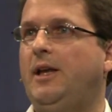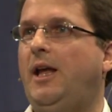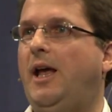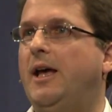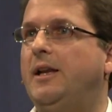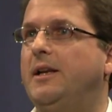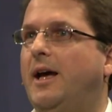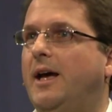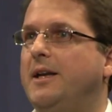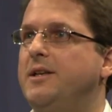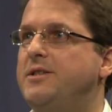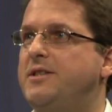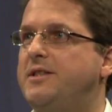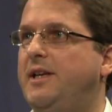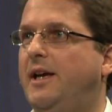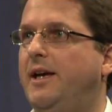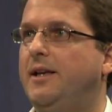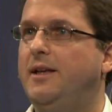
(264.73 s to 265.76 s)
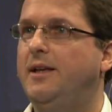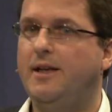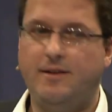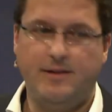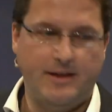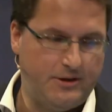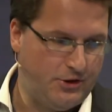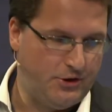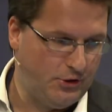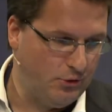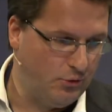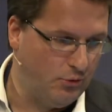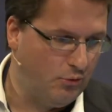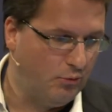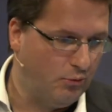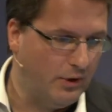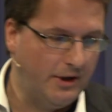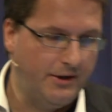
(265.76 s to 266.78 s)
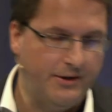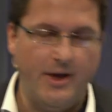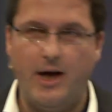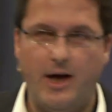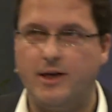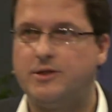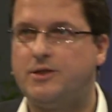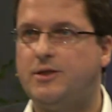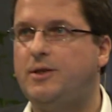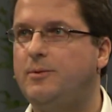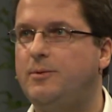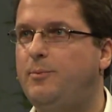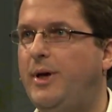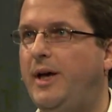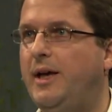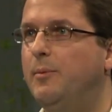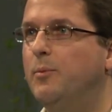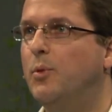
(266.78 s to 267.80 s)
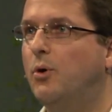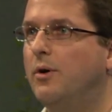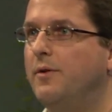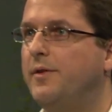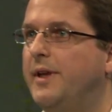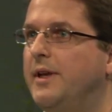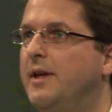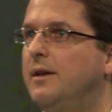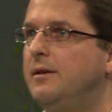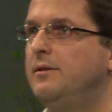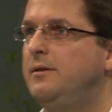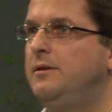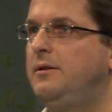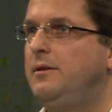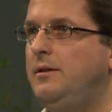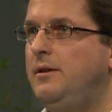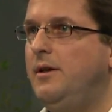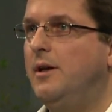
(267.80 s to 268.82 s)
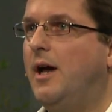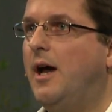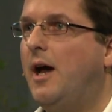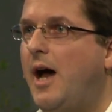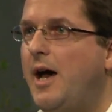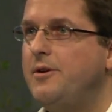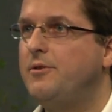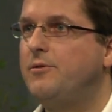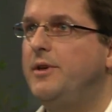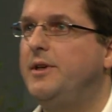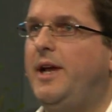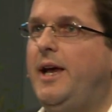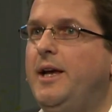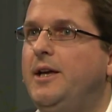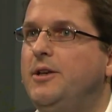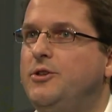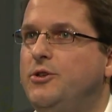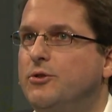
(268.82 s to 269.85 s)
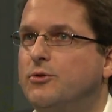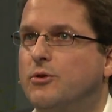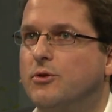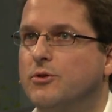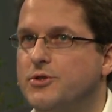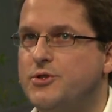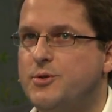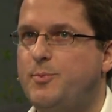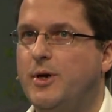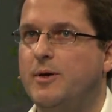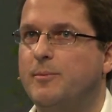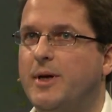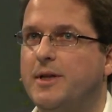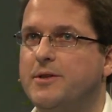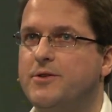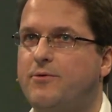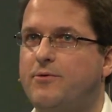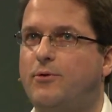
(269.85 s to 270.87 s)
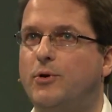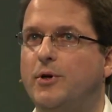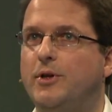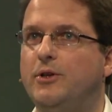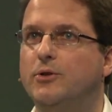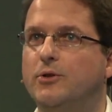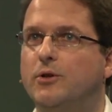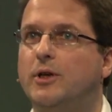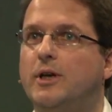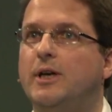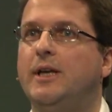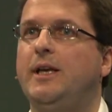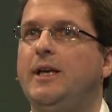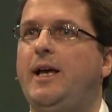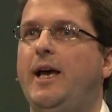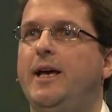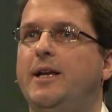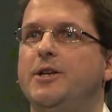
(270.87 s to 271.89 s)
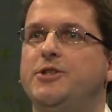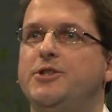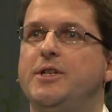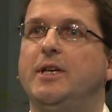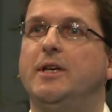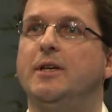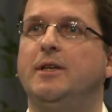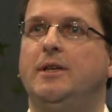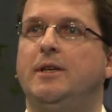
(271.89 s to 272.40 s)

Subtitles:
understanding that you will not pay more than 108 euros per month for your energy.